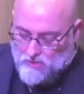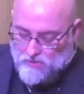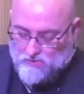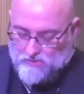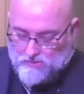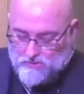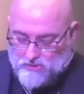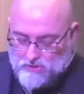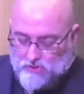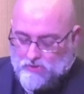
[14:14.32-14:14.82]
who
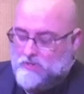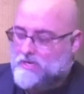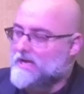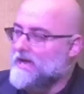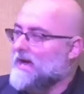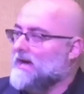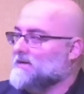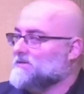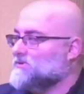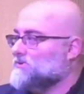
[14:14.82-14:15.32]
the
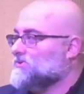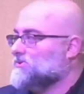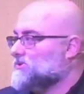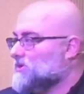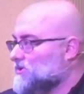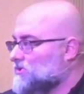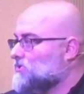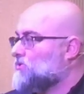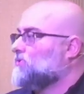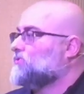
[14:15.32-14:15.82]
Judaizers
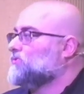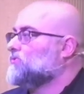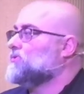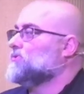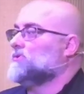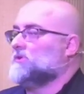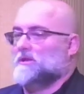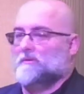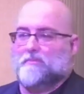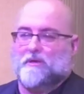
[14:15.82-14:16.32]
could
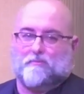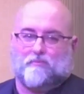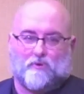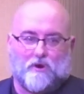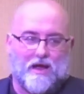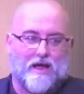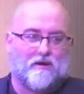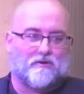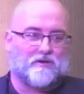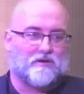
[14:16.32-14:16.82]
truly be
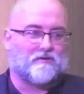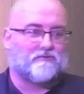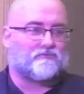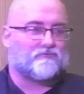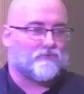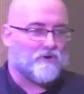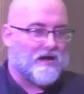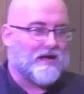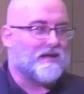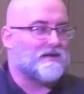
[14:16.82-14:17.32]
proud
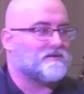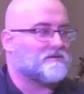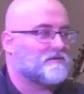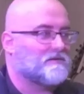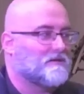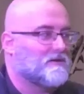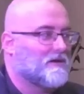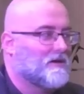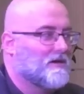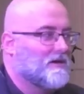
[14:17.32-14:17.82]
of, right?
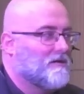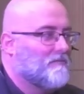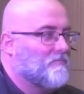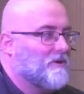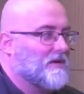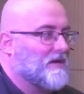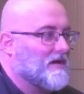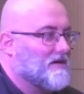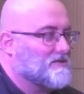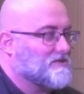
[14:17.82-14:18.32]

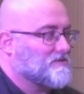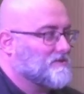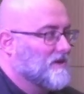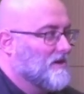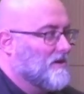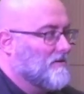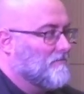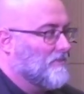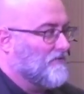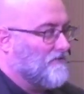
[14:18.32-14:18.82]
Because
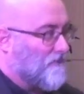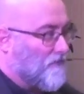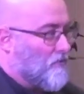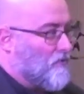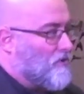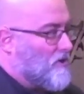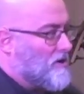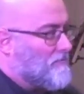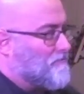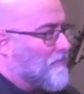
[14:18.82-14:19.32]

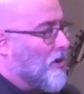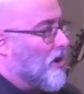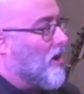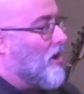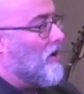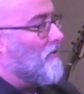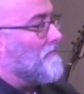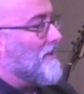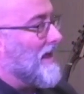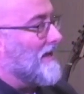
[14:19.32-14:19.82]
before
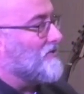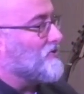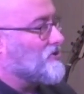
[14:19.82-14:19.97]
Paul met